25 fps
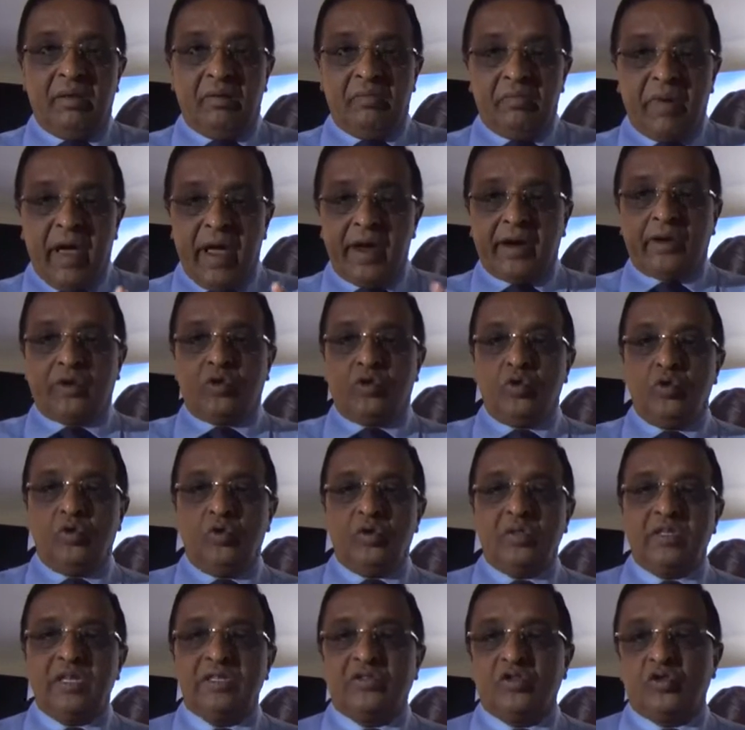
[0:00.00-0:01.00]
back to
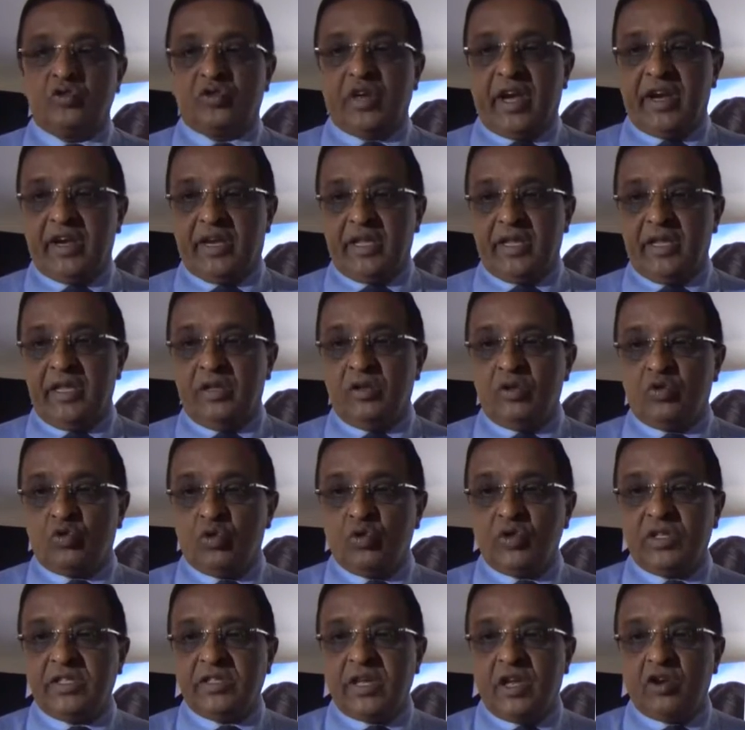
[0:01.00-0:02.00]
the society
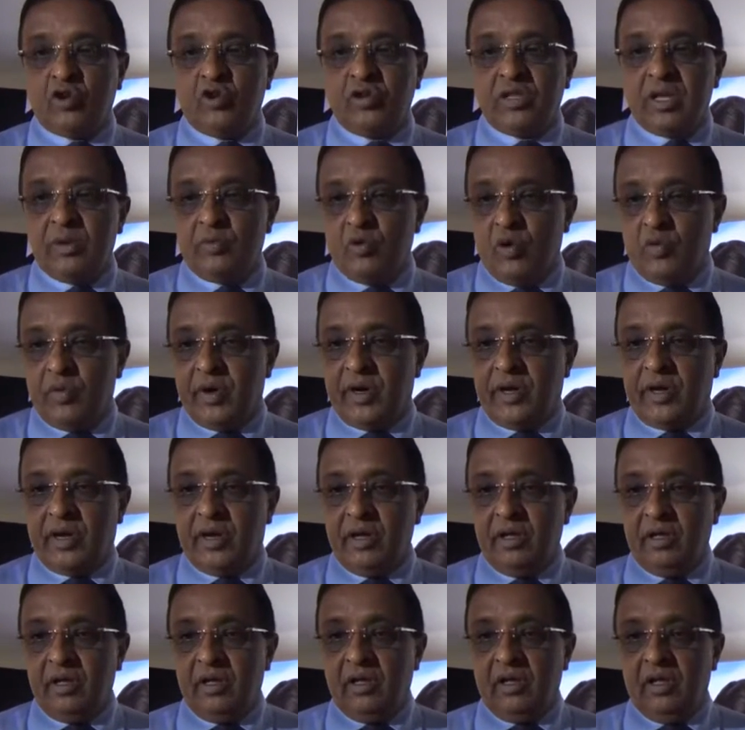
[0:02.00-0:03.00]
through the Sarvodaya movement.
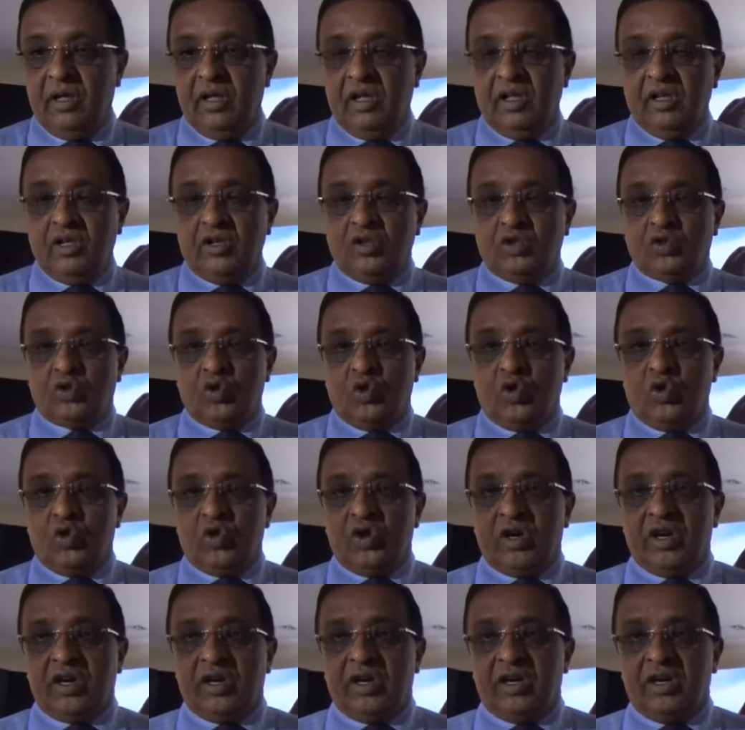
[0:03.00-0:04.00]
So,